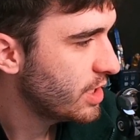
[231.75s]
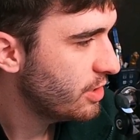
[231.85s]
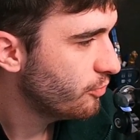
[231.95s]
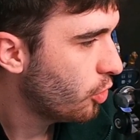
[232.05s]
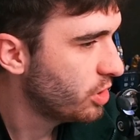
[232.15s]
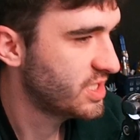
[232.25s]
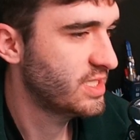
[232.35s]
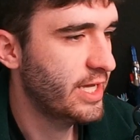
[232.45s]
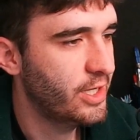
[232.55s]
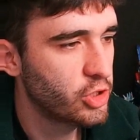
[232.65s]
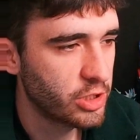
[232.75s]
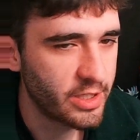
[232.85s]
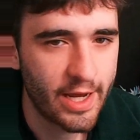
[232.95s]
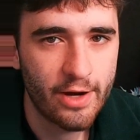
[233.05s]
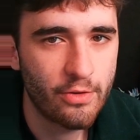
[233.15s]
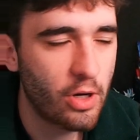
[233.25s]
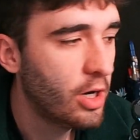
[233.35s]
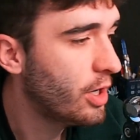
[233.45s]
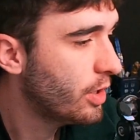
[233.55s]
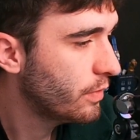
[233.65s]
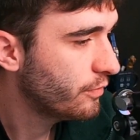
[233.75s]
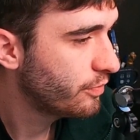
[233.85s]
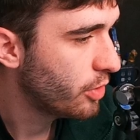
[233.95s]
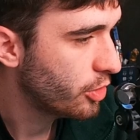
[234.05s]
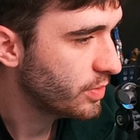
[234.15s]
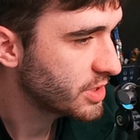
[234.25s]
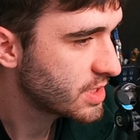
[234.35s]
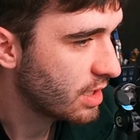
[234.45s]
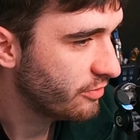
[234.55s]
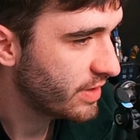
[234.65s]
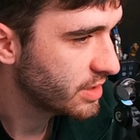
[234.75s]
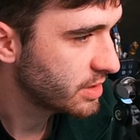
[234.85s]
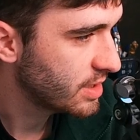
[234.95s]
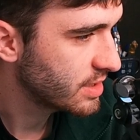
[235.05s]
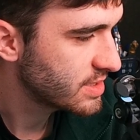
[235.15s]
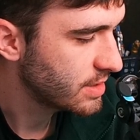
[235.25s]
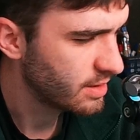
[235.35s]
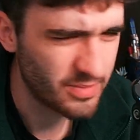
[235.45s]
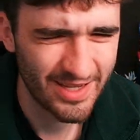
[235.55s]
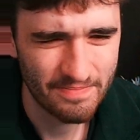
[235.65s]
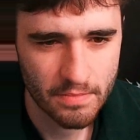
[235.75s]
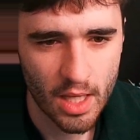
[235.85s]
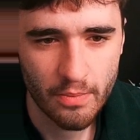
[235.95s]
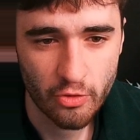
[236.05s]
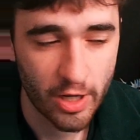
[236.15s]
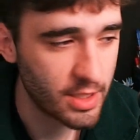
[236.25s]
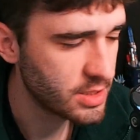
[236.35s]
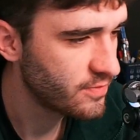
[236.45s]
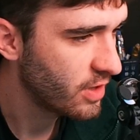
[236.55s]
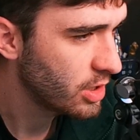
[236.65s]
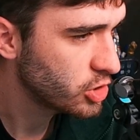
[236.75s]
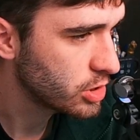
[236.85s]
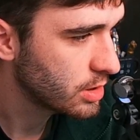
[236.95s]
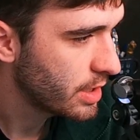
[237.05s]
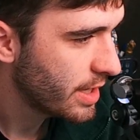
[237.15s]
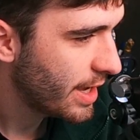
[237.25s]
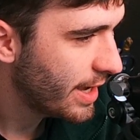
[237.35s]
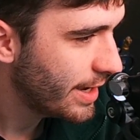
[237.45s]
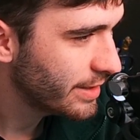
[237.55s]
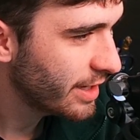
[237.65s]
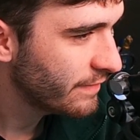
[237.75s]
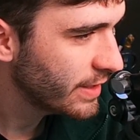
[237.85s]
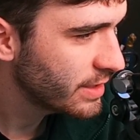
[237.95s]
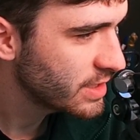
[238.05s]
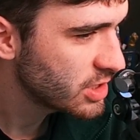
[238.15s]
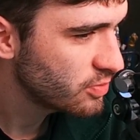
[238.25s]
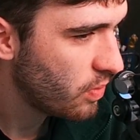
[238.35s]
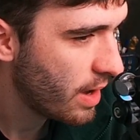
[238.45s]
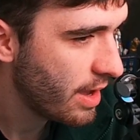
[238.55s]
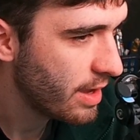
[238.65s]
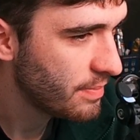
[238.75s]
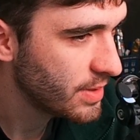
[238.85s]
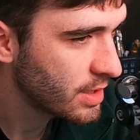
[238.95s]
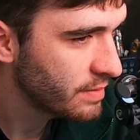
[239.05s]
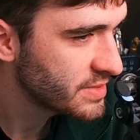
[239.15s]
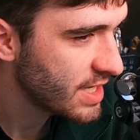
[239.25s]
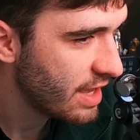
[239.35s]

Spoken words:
the water section now of Pokemon Scarlet and Violet, the DLC, the upgraded version. And I think this is where it becomes